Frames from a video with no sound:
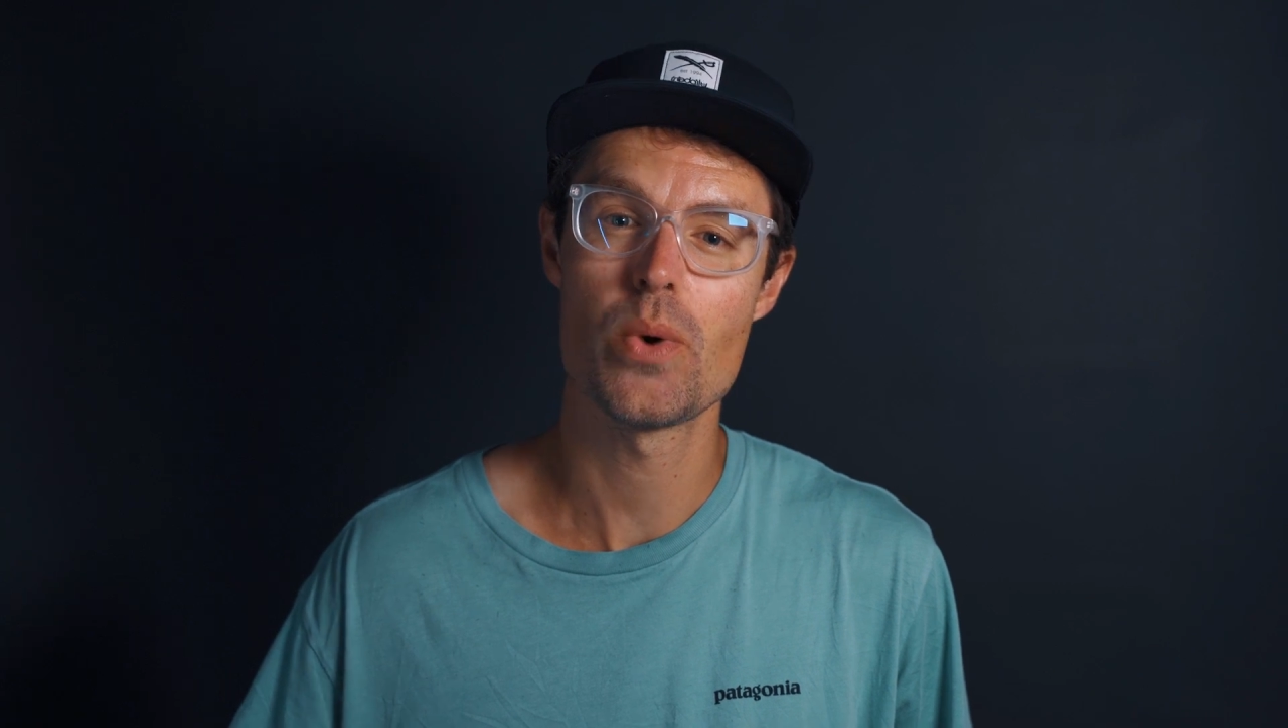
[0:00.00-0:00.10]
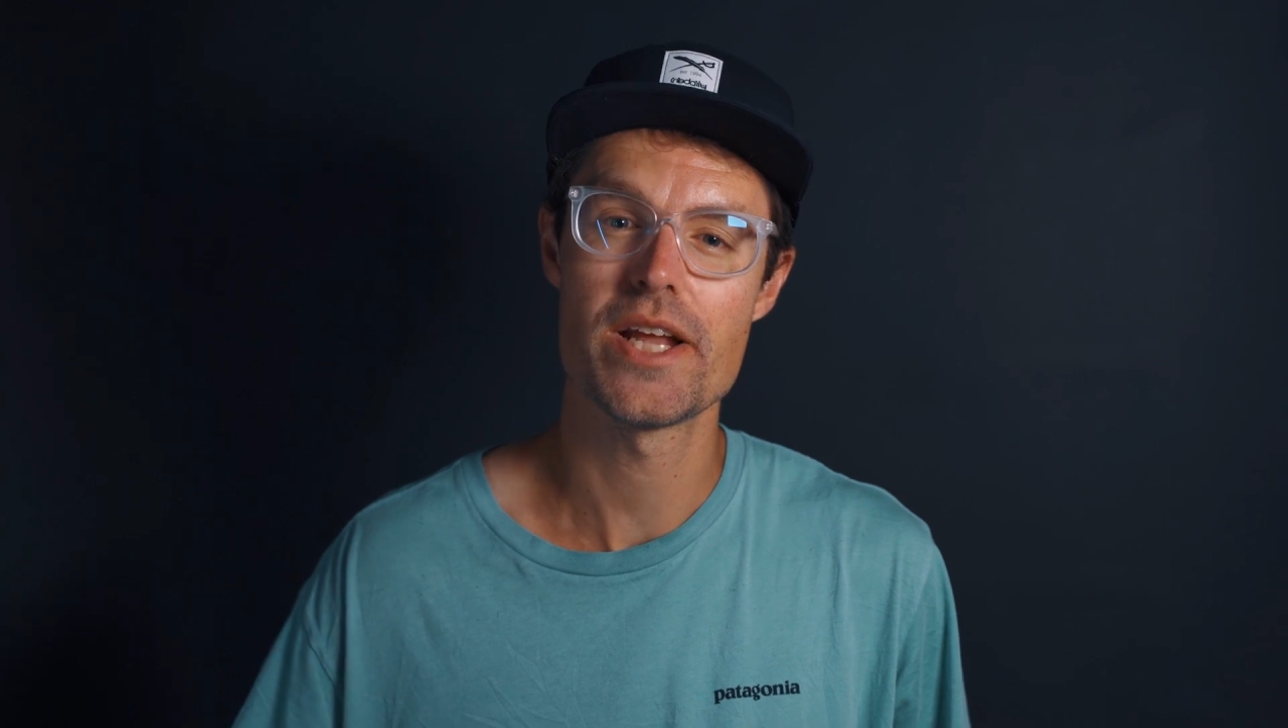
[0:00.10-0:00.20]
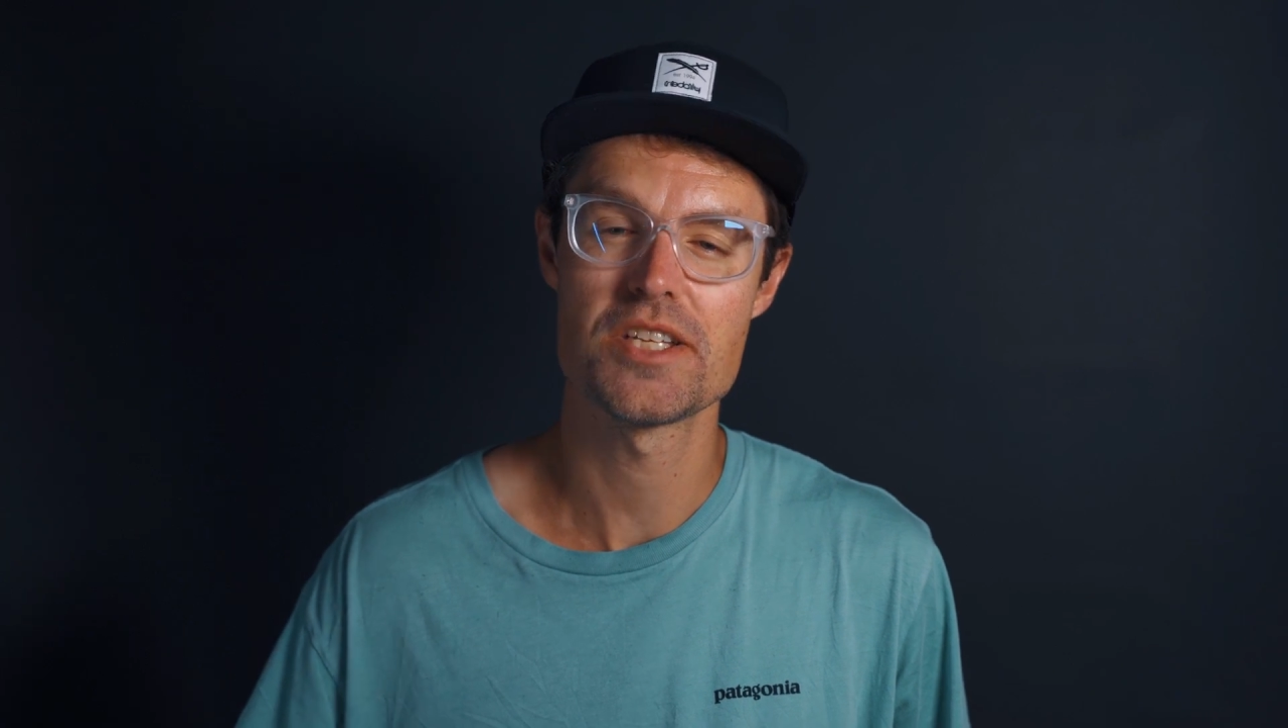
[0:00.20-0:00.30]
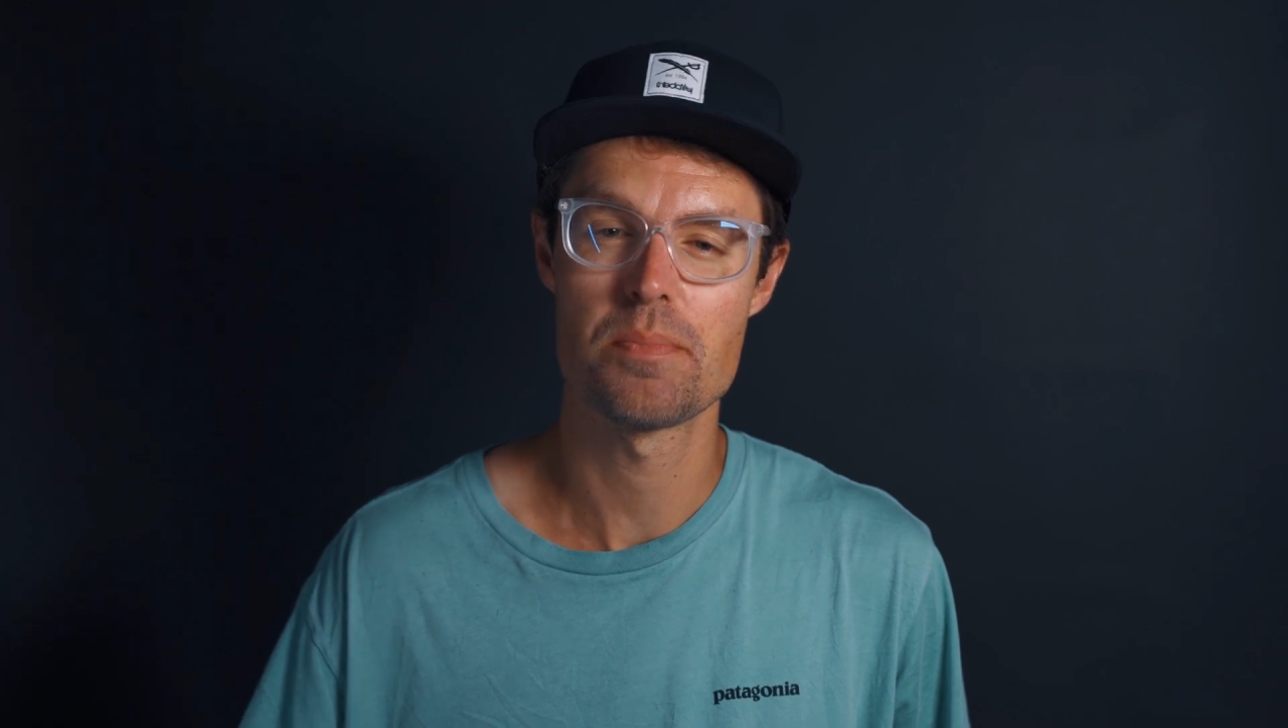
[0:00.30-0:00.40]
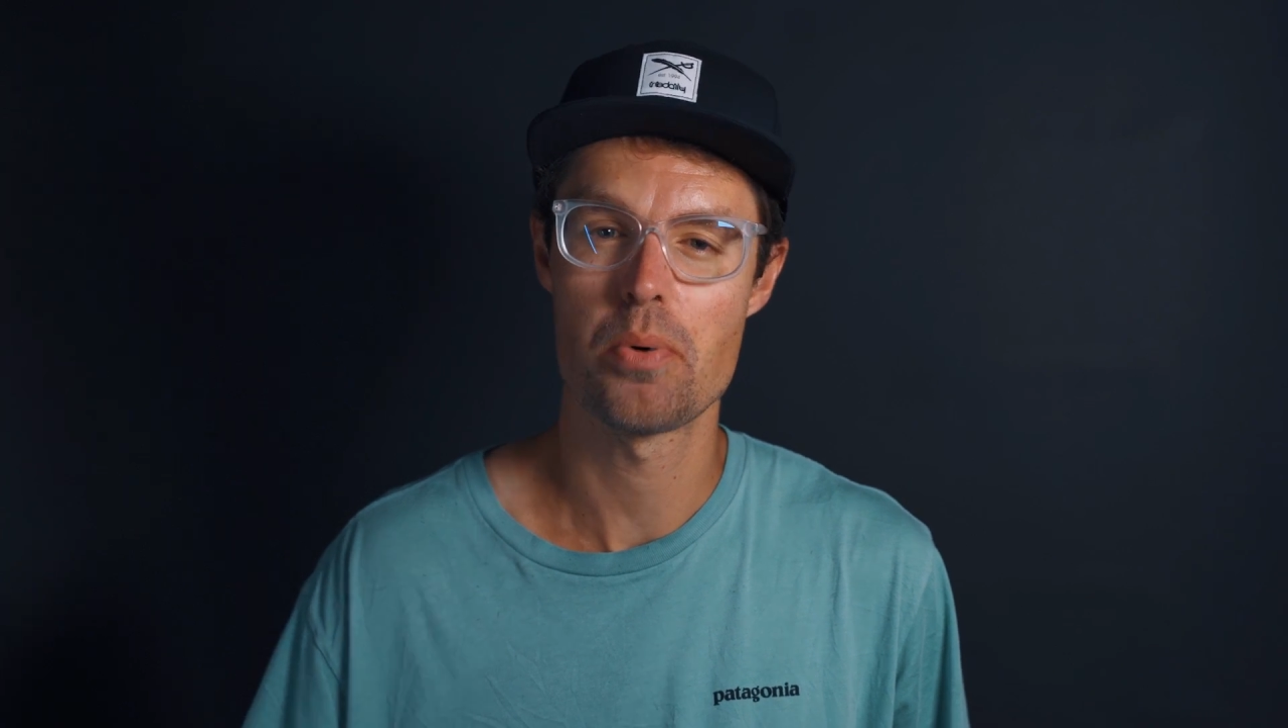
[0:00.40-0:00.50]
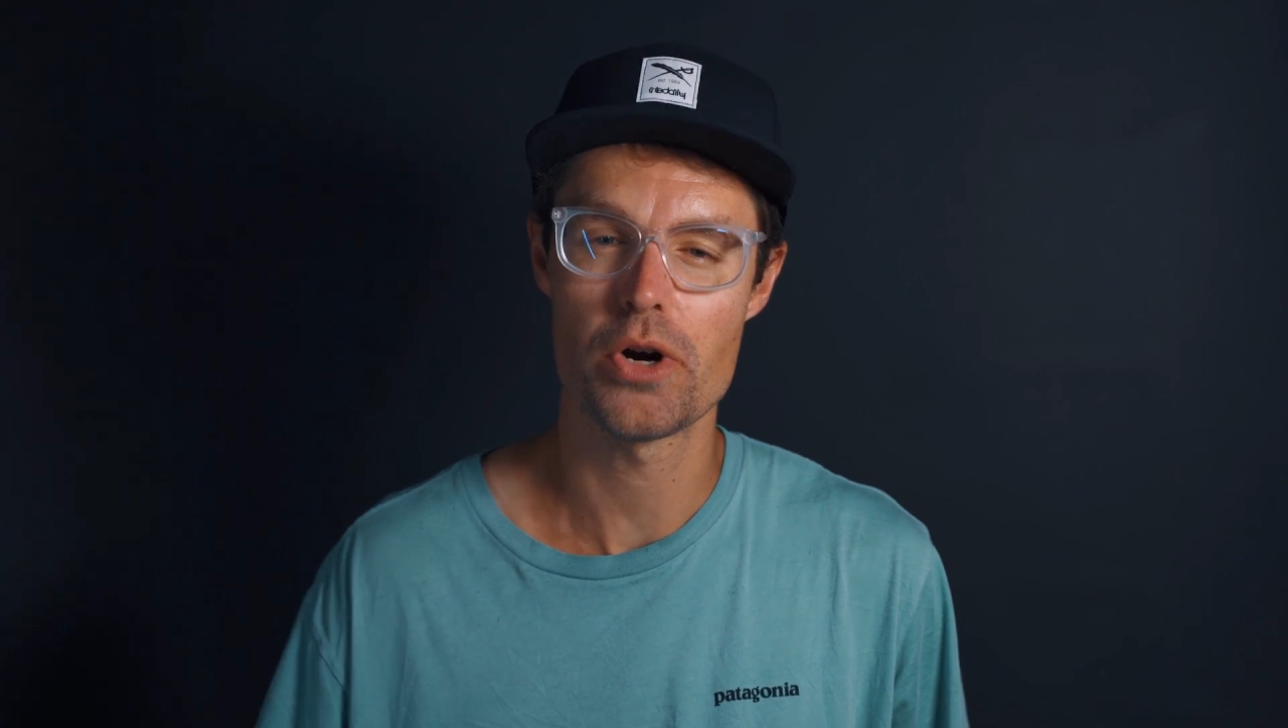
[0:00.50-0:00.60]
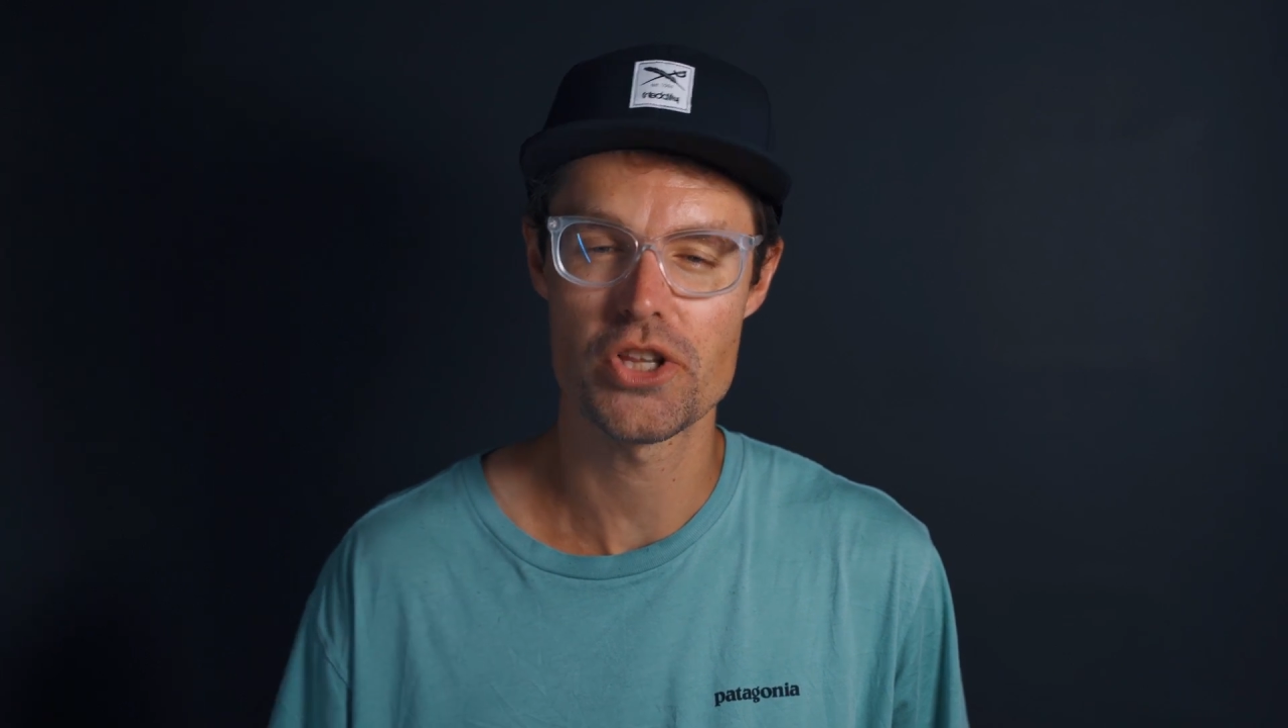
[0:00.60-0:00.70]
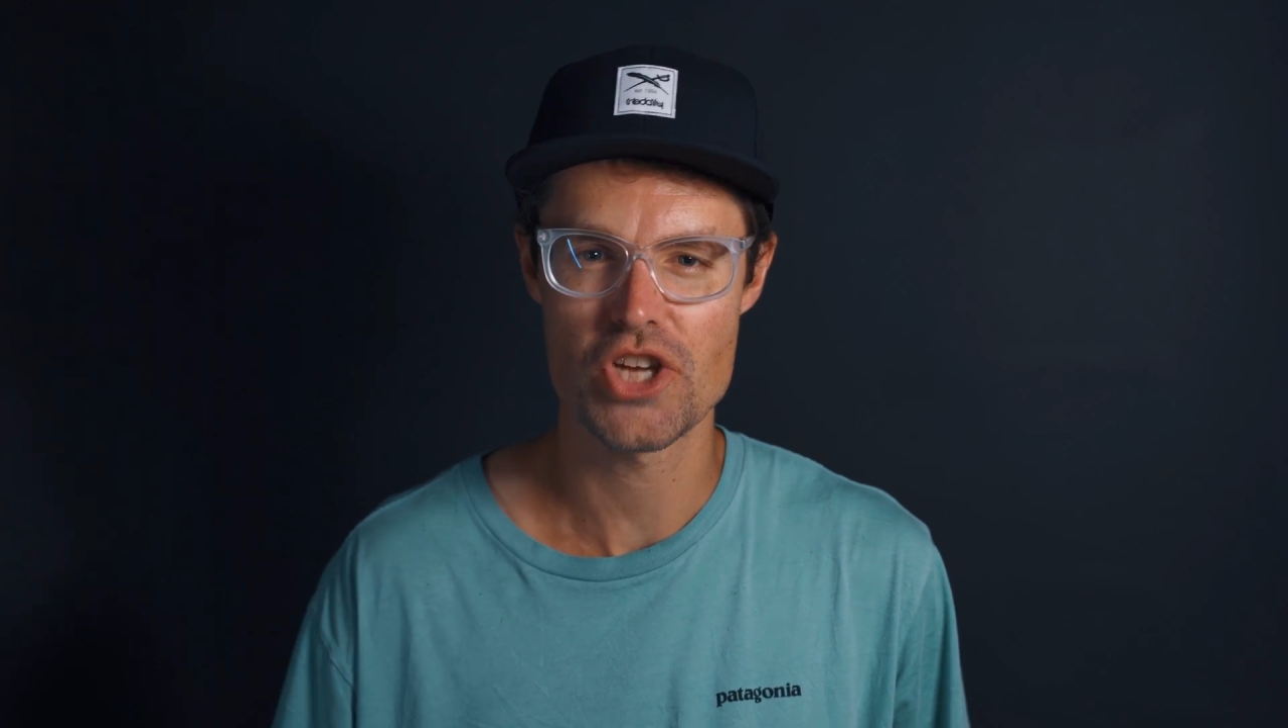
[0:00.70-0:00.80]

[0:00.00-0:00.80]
way to support the